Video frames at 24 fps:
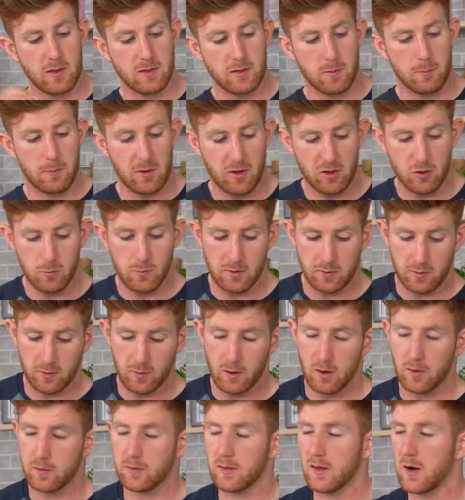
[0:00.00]
and the bechamel
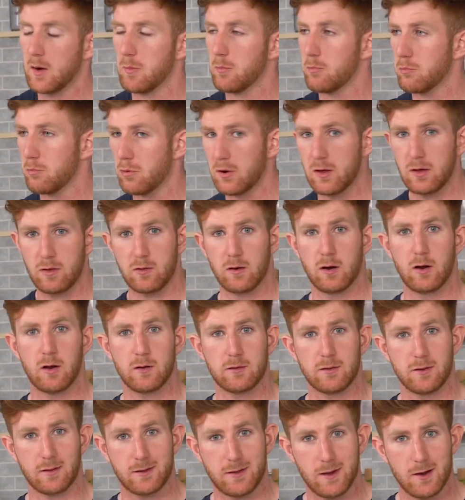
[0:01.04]
sauce kind of brings it
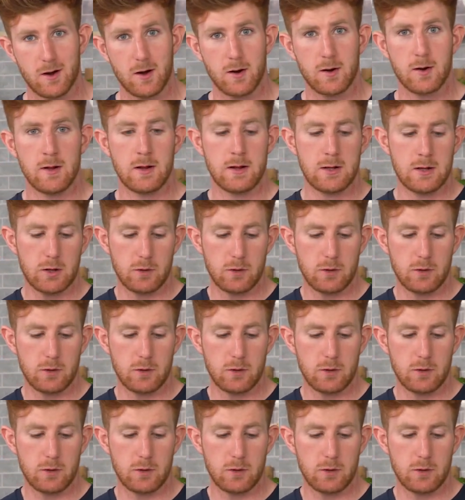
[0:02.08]
all together.